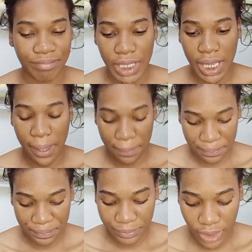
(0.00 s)
Yeah.
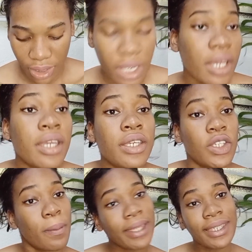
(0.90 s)

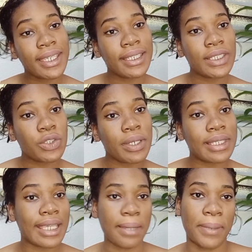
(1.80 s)
You might think it didn't do
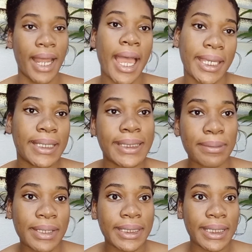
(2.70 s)
anything, but I can see
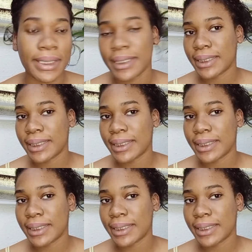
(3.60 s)
what it did.